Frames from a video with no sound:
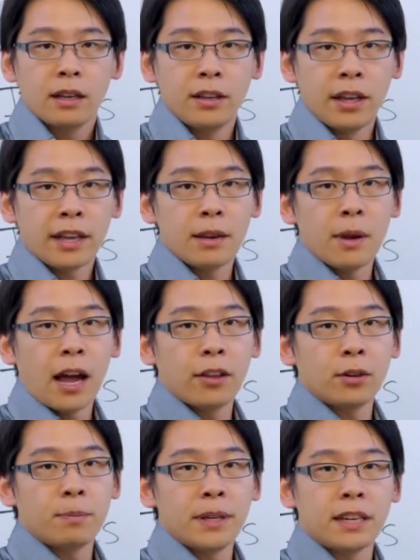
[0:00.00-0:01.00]
It can
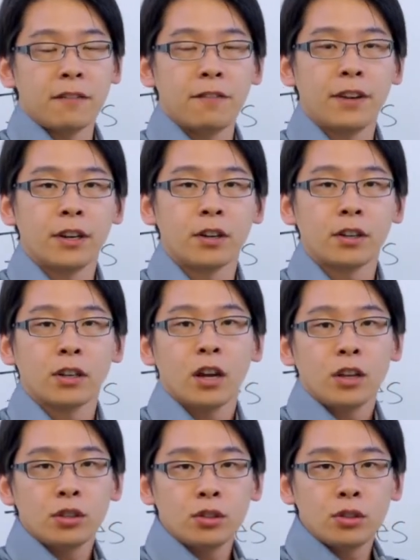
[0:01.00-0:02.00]
either be configured
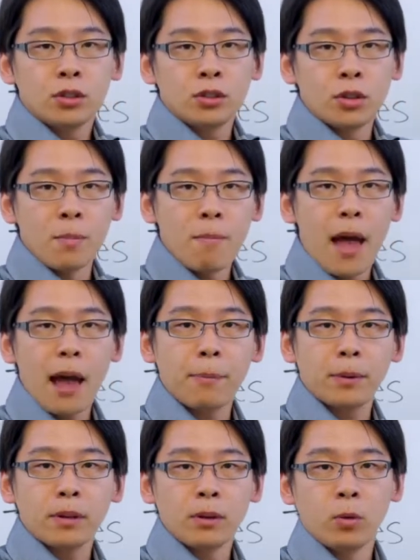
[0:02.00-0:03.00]
to
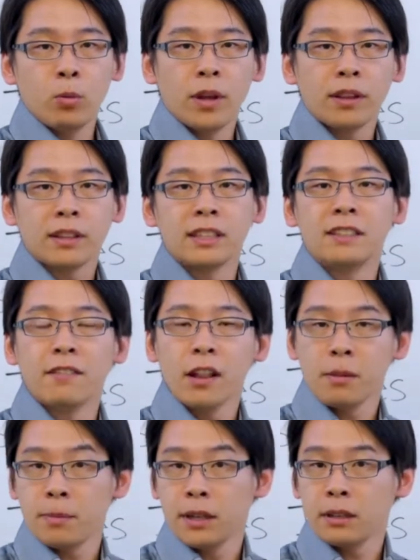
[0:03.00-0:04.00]
map with the
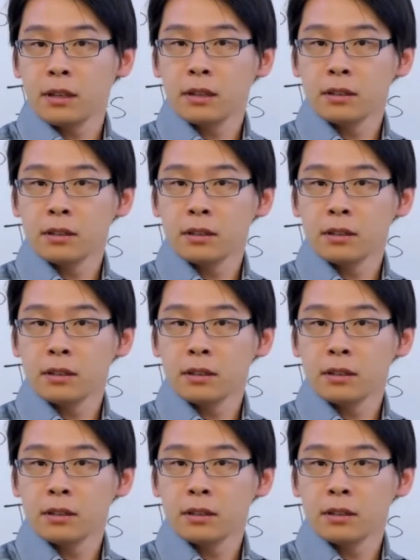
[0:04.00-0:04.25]
development